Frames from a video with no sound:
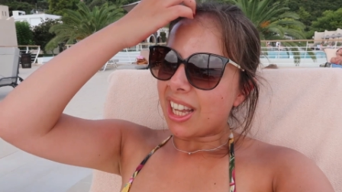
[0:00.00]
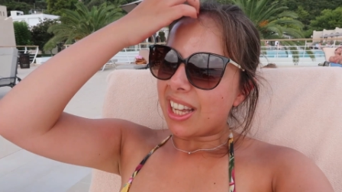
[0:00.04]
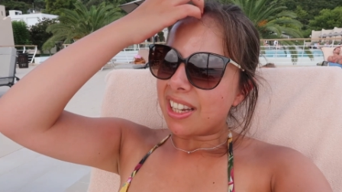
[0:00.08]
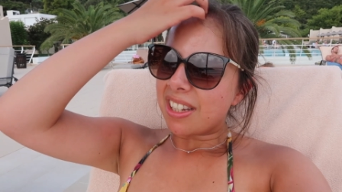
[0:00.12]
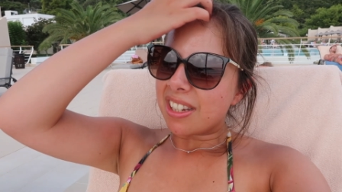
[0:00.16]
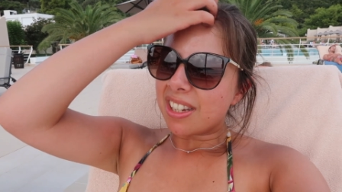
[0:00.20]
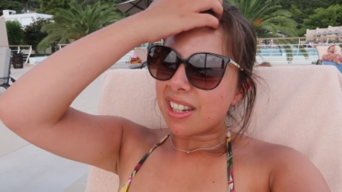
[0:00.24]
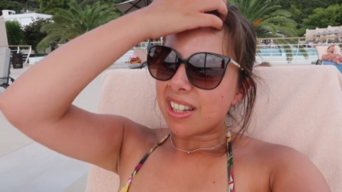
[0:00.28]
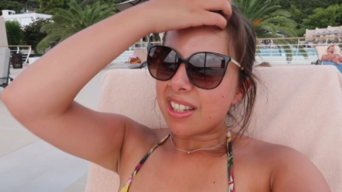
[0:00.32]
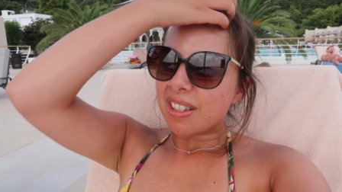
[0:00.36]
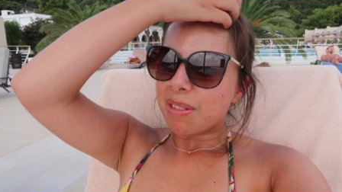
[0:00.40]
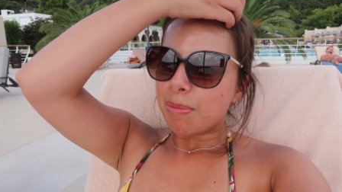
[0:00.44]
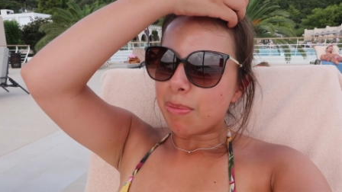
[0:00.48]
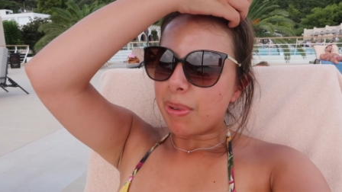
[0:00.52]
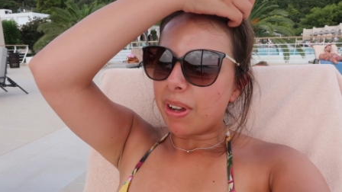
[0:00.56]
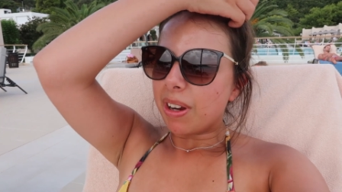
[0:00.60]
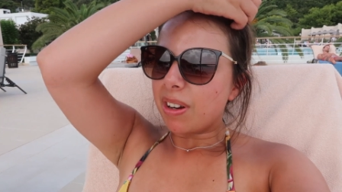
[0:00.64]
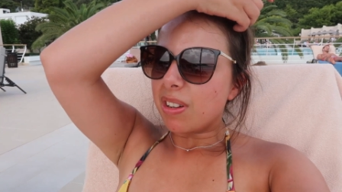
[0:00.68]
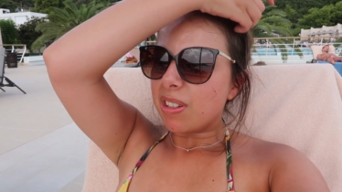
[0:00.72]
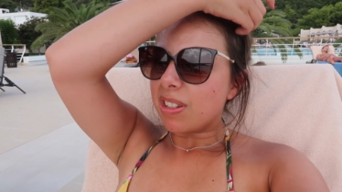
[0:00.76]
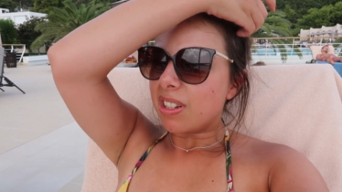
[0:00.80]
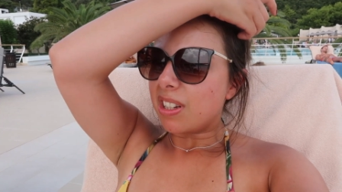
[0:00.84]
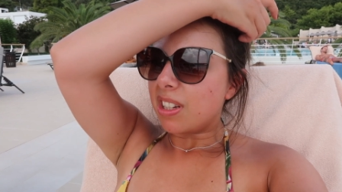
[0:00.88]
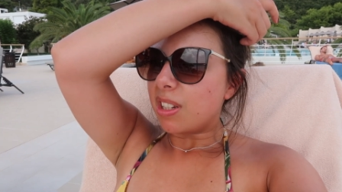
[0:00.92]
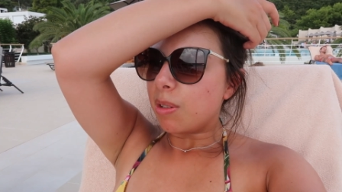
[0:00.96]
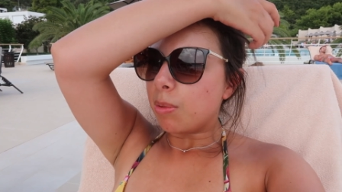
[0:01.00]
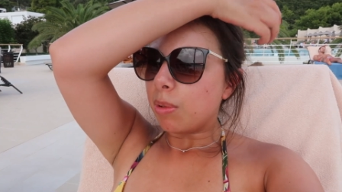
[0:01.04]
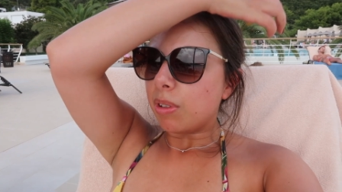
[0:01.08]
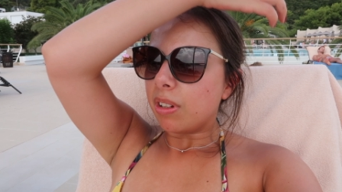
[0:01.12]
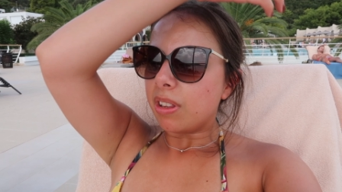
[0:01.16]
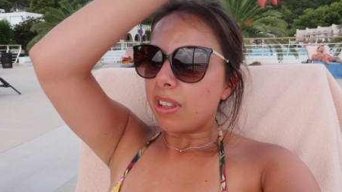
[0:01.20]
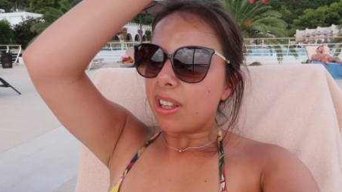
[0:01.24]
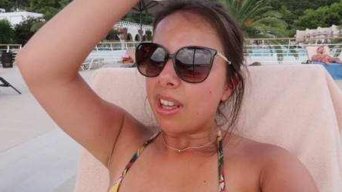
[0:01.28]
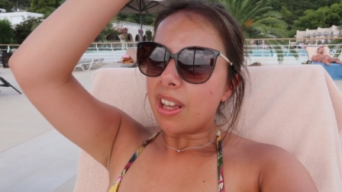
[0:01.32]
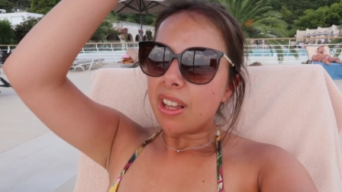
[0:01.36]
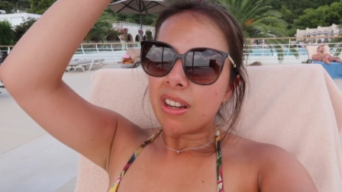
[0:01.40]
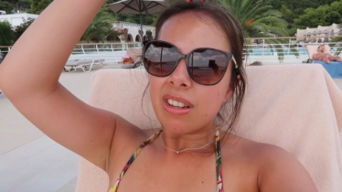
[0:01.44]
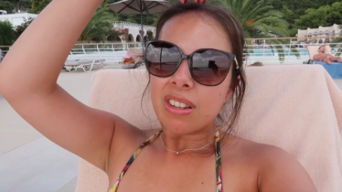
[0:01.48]
I had to take some paracetamol
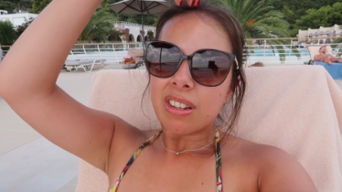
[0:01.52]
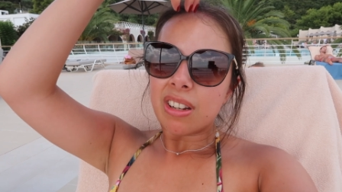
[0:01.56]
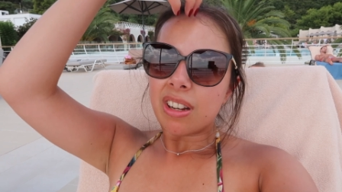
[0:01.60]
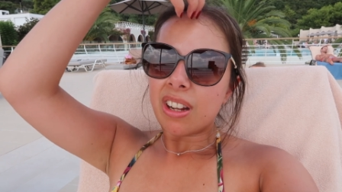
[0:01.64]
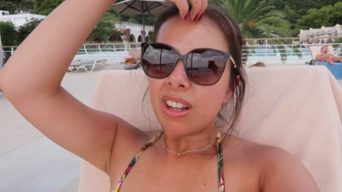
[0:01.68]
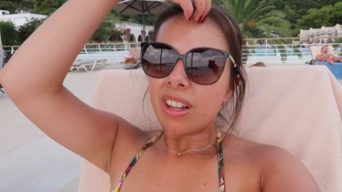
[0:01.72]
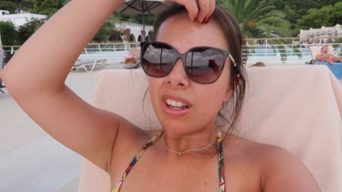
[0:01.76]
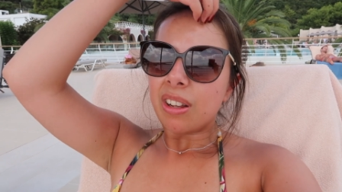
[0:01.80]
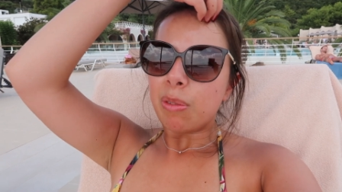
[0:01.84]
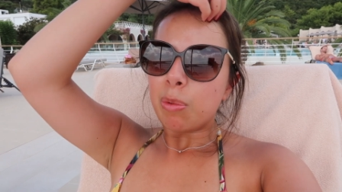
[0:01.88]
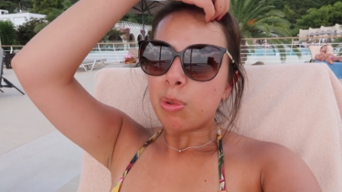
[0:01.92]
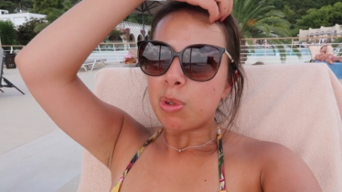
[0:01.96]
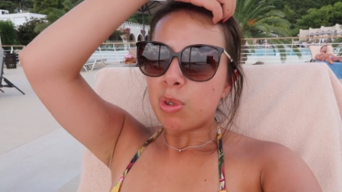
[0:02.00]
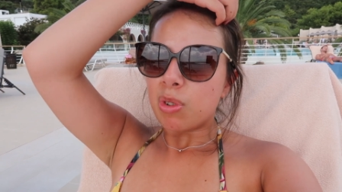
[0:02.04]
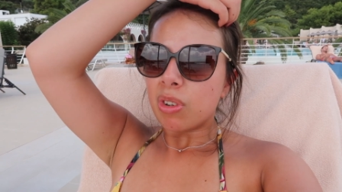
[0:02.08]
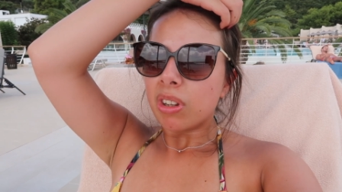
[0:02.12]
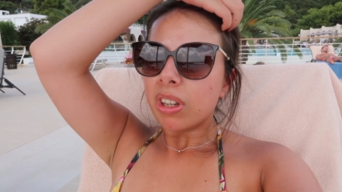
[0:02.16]
in the end and I was